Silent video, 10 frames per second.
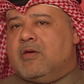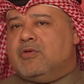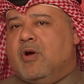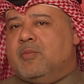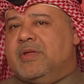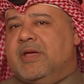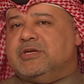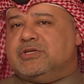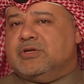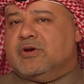
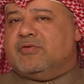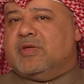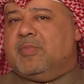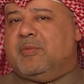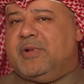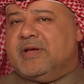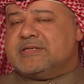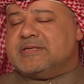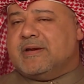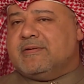domination of the public
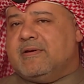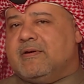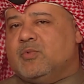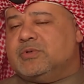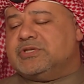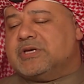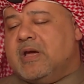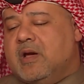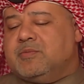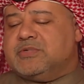sector, which
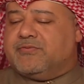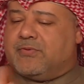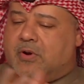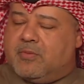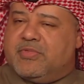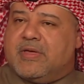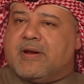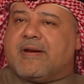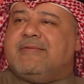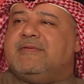comes from the
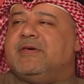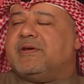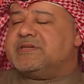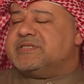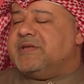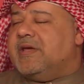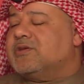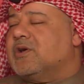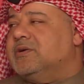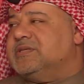rentier
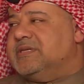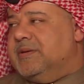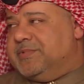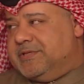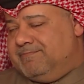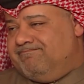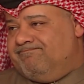state concept.